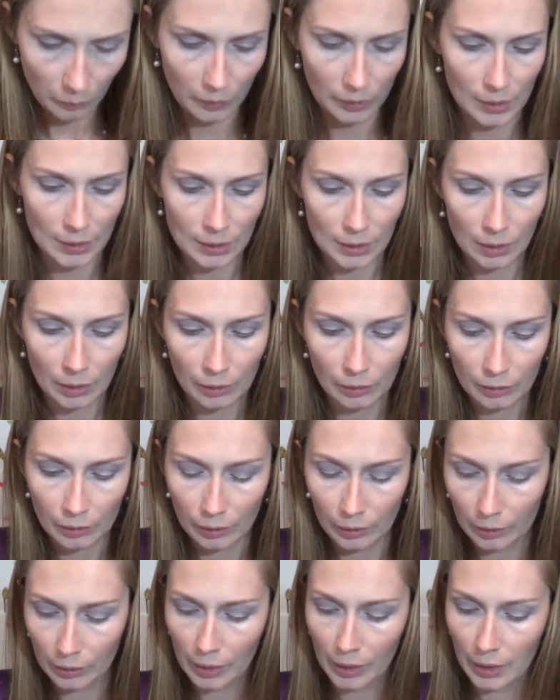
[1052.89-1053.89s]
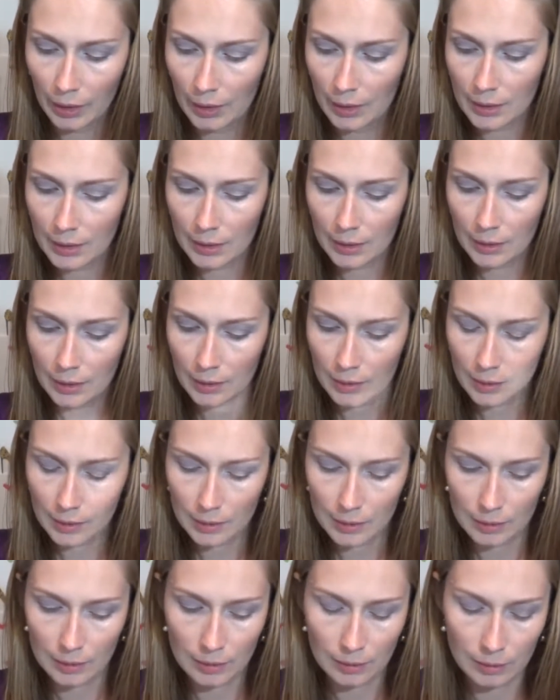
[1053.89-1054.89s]
in with this color called
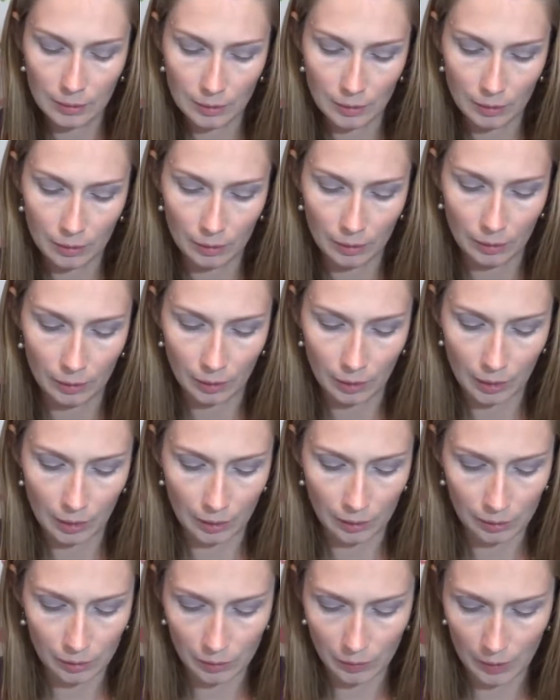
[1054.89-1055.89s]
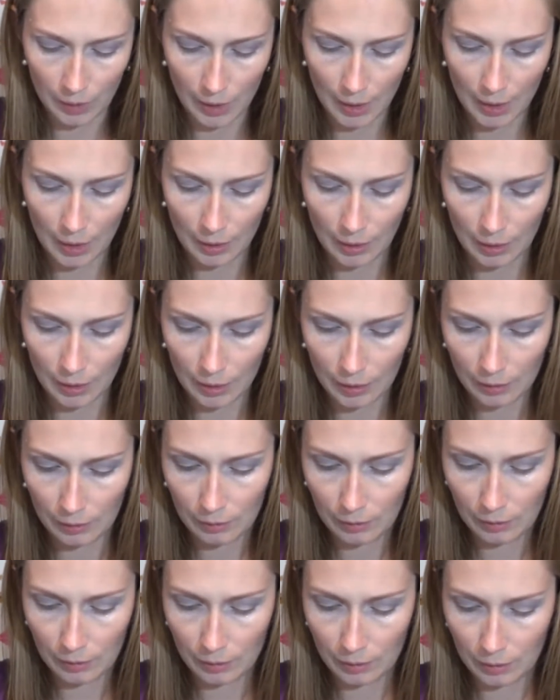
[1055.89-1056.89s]
Innocence and kind of do a highlight
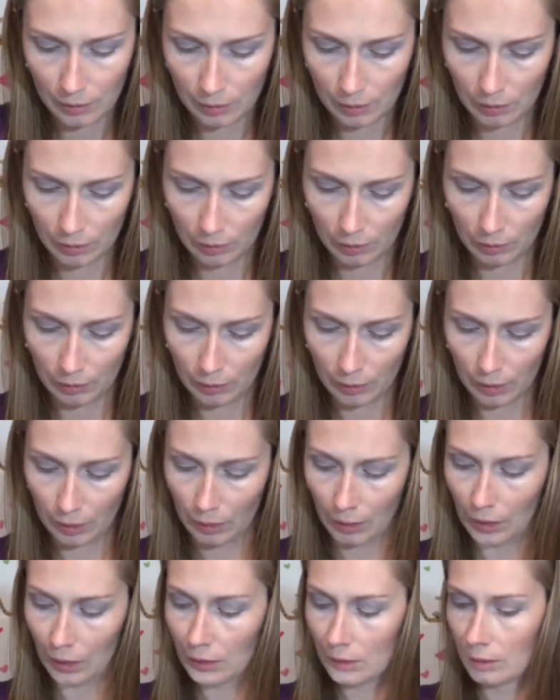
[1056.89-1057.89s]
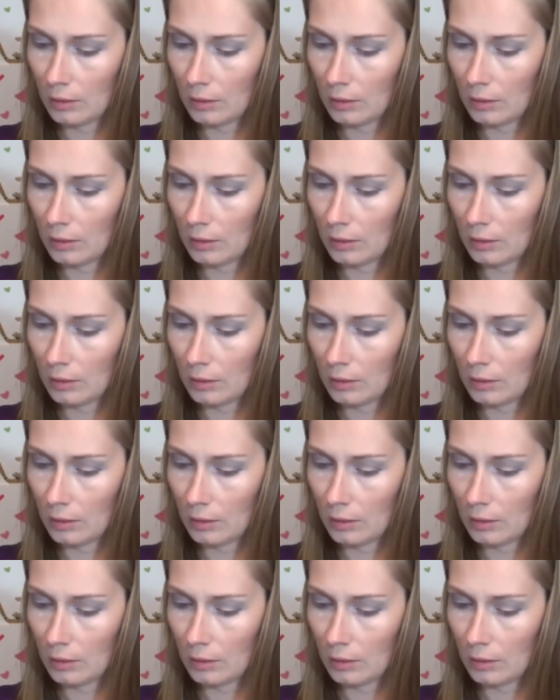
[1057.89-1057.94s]
and kind of